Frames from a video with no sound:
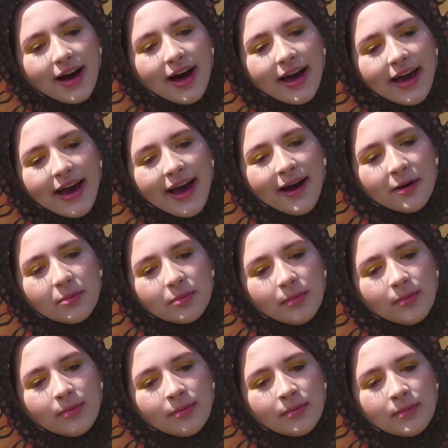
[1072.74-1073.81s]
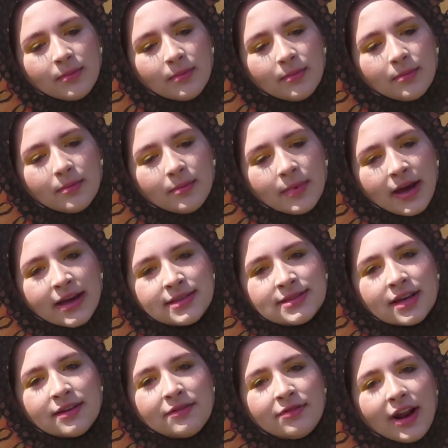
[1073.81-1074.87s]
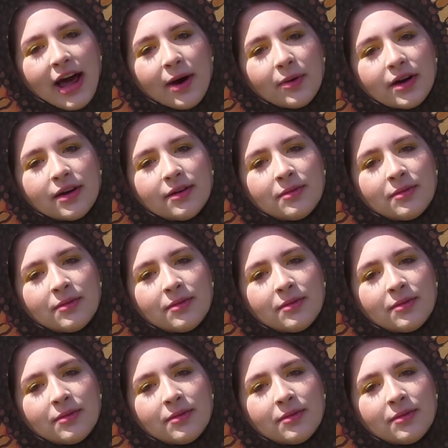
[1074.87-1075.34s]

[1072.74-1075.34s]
I am a sunflower.